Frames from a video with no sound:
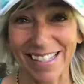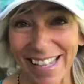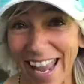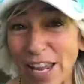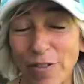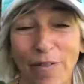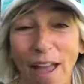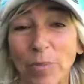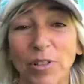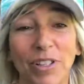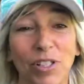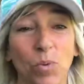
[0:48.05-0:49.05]
a
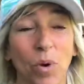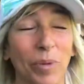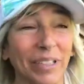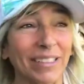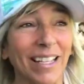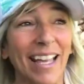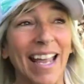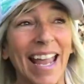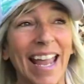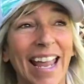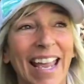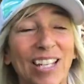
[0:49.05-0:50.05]
fabulous woman,
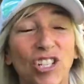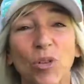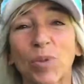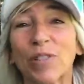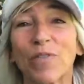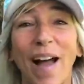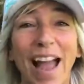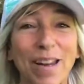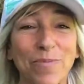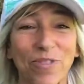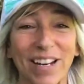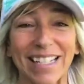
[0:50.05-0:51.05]
and she was
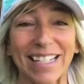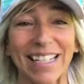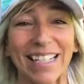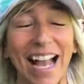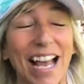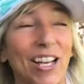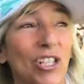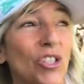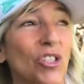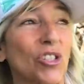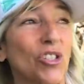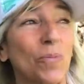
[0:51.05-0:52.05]
vibrating on a
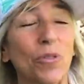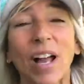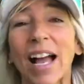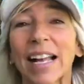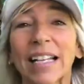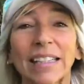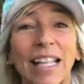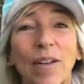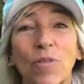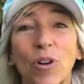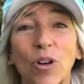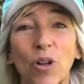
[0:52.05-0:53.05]
super high
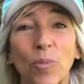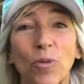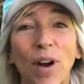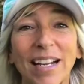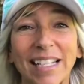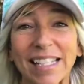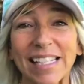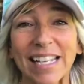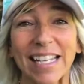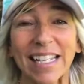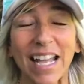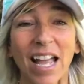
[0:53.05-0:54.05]
level,
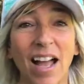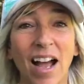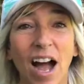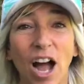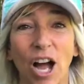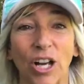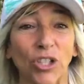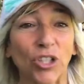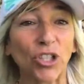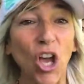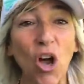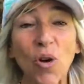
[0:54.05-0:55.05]
practicing
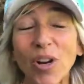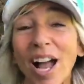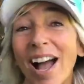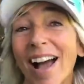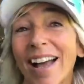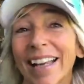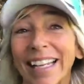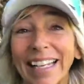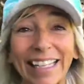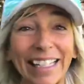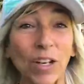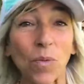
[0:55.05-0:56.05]
yoga,
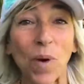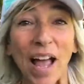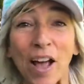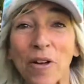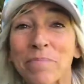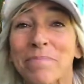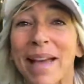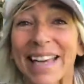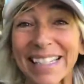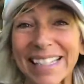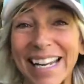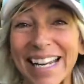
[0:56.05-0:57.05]
eating well,
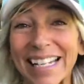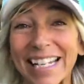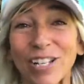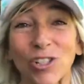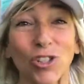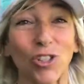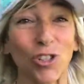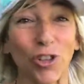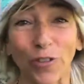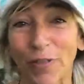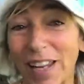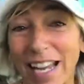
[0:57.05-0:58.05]
meditating,
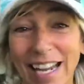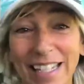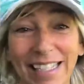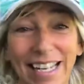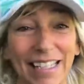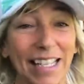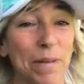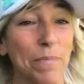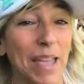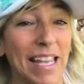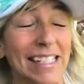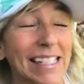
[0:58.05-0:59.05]
surfing on a daily
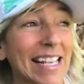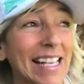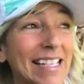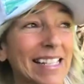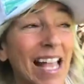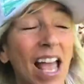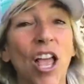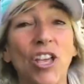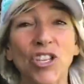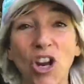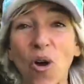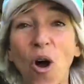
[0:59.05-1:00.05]
basis,
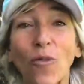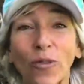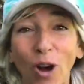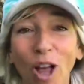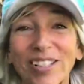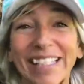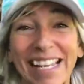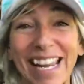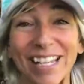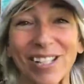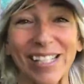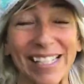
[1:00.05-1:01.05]
overall
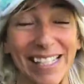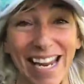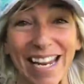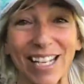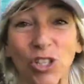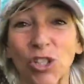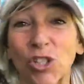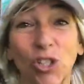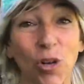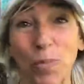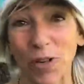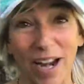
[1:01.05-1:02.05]
staying
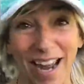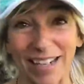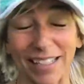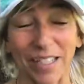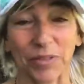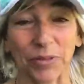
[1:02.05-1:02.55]
super active